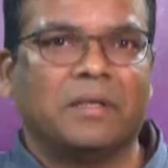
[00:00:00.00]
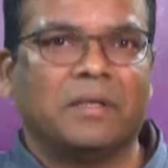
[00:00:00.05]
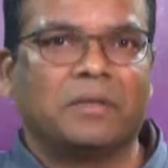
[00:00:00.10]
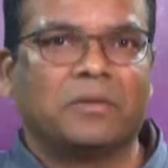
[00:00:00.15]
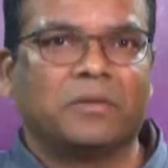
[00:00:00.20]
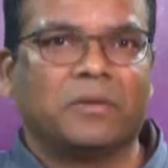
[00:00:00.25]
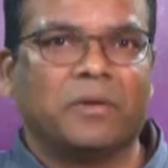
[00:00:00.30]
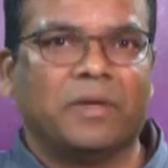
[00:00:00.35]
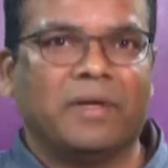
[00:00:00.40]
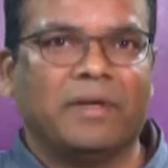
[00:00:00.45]

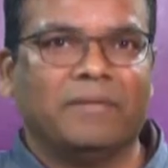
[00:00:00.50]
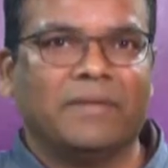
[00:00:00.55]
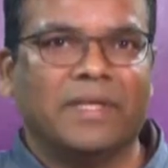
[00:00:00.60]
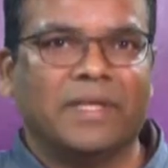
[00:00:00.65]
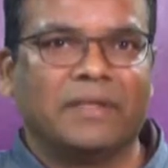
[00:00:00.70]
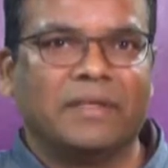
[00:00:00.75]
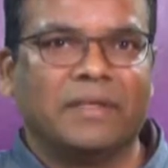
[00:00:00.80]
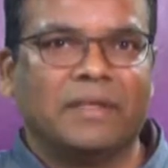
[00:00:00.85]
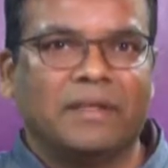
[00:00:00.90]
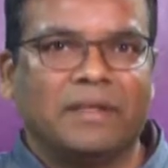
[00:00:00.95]
So, if
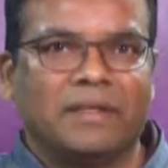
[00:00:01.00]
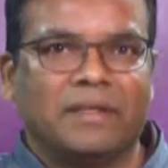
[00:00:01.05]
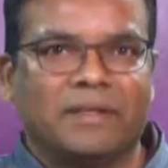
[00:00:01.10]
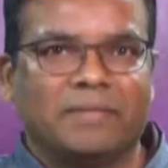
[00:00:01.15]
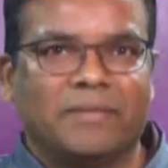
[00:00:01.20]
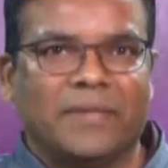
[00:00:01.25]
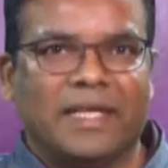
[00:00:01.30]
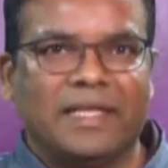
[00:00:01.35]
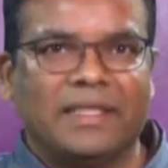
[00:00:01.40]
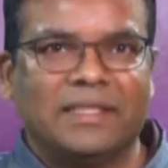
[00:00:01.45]
the
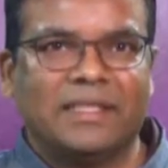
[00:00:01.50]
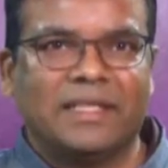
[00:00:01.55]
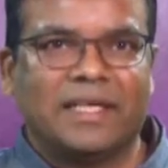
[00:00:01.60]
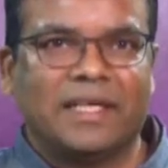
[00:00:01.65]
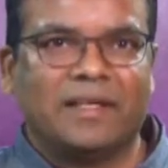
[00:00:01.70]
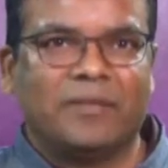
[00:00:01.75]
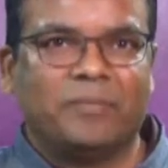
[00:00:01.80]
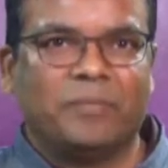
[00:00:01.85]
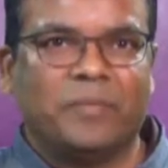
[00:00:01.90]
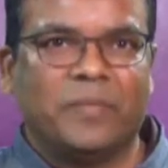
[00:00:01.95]

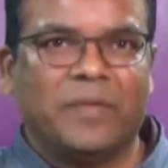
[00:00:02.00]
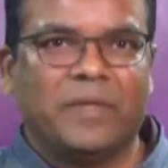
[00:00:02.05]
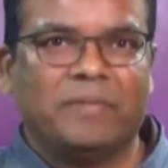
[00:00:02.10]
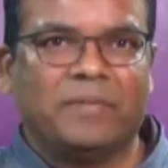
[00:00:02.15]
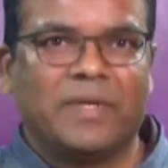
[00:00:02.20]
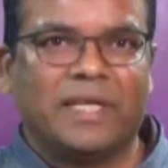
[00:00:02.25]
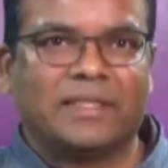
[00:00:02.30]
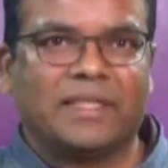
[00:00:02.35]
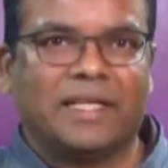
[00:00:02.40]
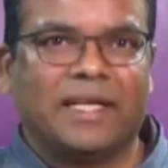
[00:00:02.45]
incident
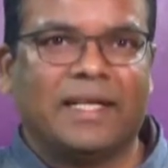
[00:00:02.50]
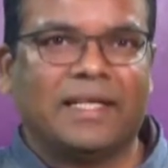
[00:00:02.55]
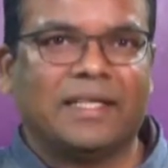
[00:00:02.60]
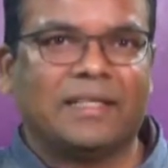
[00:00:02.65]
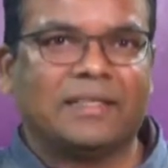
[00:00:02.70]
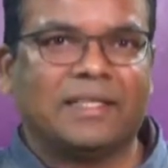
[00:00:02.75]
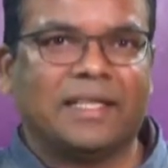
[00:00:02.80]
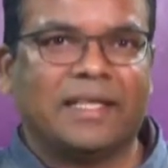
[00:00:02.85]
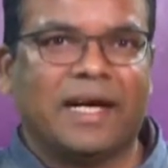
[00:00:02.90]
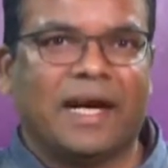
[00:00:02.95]
beam has an
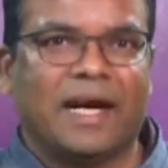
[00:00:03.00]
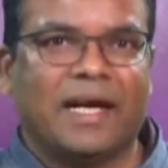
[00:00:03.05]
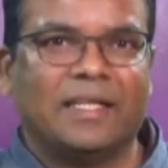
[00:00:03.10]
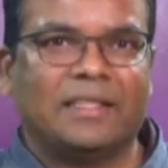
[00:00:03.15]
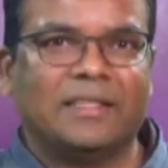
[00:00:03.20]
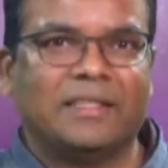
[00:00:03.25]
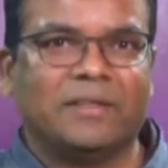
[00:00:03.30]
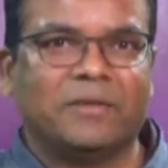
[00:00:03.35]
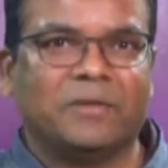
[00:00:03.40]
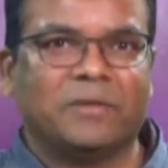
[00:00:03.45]
intensity
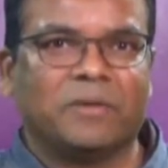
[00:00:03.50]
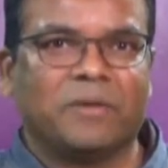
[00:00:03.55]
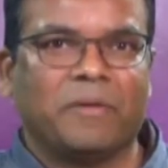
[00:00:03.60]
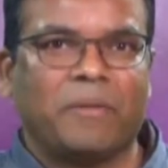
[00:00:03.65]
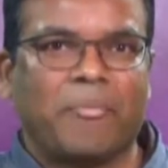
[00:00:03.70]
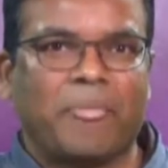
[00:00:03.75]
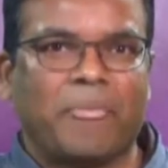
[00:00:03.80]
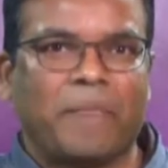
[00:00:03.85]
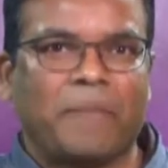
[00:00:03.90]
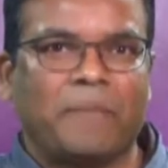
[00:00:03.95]
I0,
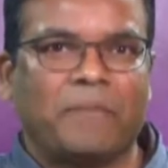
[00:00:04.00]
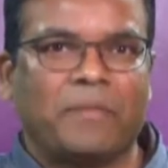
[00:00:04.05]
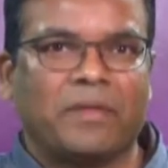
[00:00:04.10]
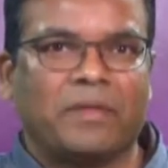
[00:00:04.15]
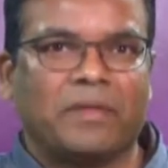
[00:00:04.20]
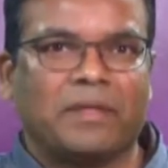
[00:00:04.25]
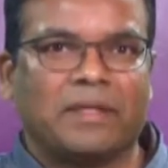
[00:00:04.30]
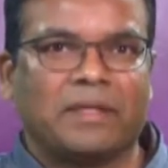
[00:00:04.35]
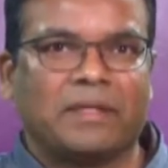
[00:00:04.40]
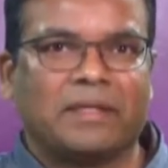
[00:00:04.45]

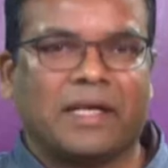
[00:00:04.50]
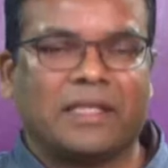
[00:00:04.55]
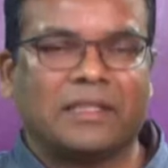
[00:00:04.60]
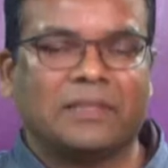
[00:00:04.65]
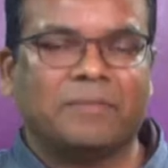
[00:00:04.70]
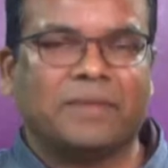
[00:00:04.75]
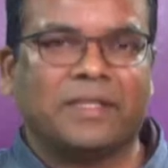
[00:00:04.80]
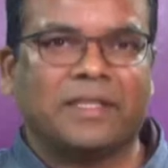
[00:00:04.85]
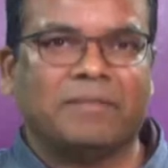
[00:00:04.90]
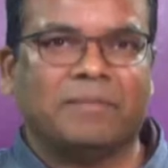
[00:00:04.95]
the
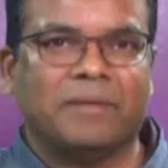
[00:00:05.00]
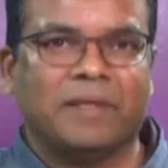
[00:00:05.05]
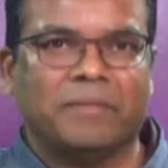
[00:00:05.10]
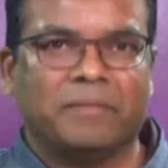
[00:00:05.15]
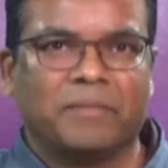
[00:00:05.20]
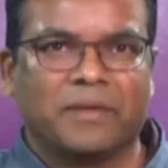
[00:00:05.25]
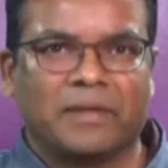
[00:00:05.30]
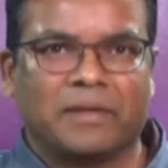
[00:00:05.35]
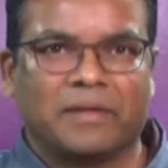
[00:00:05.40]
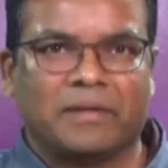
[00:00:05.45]
transmitted
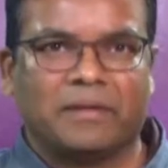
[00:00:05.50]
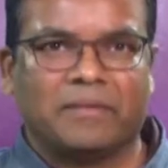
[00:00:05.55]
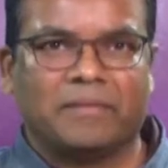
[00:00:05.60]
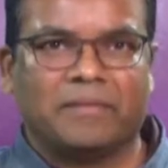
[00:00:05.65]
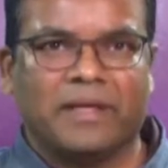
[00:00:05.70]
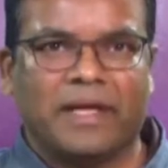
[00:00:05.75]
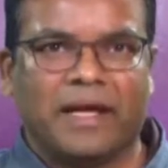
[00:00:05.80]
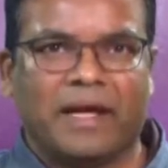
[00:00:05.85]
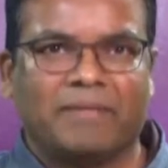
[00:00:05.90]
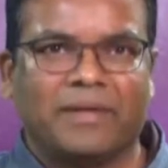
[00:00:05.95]
beam
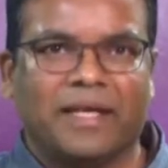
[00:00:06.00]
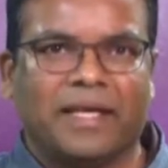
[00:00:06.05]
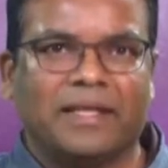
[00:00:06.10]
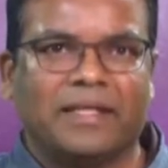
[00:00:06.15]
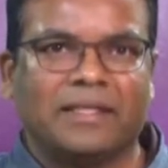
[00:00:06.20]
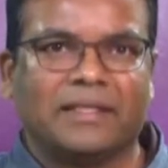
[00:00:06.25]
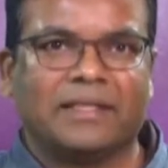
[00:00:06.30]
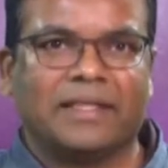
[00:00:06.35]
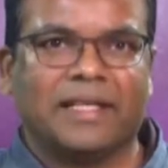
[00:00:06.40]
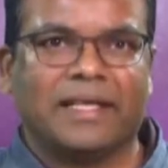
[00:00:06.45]
will have an
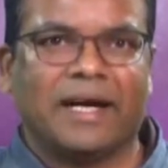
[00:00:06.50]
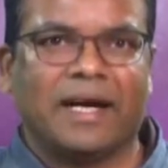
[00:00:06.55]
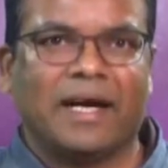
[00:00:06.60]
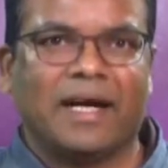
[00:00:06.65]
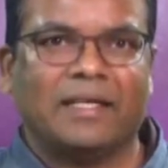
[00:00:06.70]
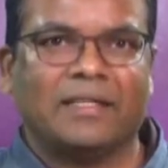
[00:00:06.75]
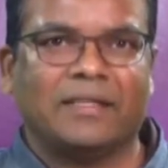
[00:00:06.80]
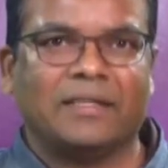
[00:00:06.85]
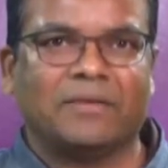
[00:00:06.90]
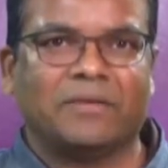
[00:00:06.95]
intensity
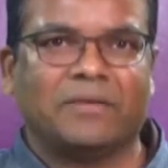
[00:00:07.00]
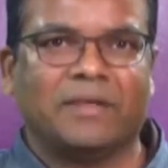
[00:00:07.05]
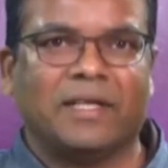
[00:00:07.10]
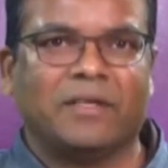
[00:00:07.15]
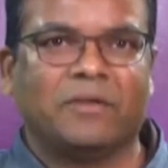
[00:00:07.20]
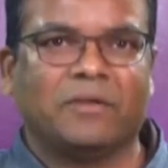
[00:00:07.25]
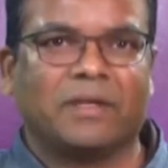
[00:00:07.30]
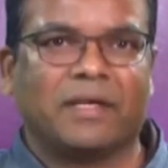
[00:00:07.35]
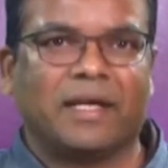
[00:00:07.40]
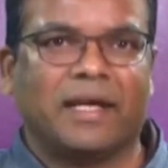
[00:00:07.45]

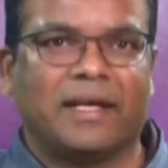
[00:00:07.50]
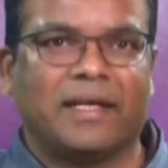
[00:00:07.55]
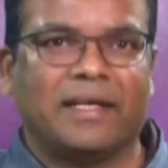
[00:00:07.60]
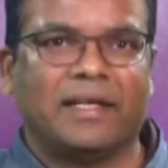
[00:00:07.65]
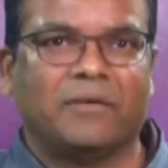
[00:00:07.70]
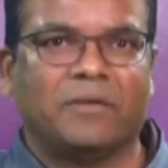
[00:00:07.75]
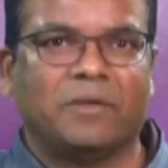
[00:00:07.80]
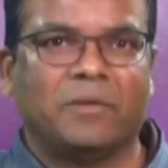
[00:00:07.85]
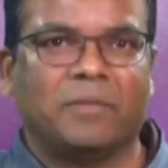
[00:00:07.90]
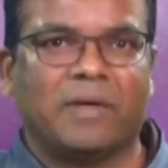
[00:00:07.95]
I0 and
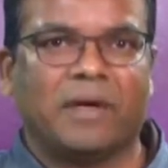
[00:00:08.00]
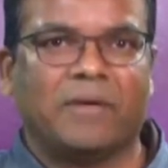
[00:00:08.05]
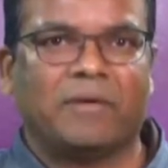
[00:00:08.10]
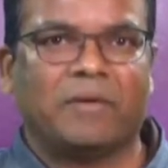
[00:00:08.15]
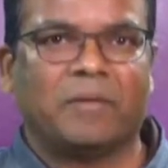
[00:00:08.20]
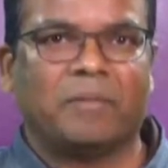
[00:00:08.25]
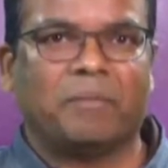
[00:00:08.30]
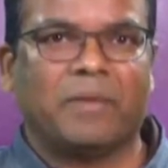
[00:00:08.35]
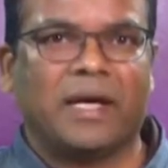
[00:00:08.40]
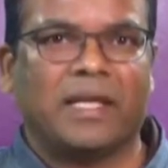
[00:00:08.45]
e to the
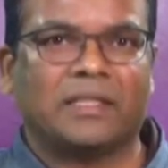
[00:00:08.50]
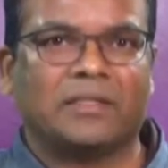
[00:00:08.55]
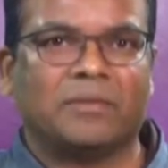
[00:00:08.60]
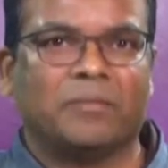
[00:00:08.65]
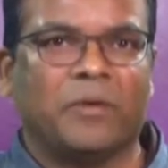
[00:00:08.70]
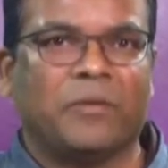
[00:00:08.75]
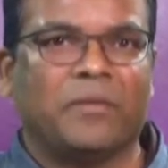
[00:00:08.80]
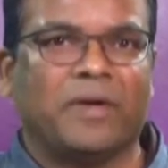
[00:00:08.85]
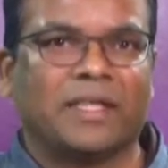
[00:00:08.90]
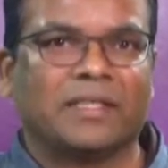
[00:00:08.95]
power minus
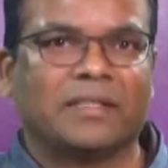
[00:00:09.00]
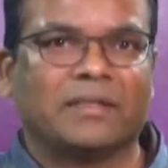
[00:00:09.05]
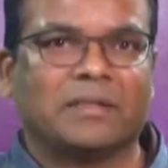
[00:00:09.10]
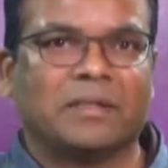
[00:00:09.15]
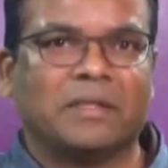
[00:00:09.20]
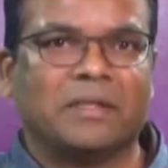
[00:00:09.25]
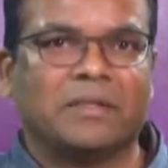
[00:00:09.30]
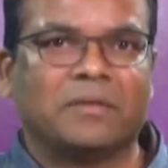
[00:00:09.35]
mu x.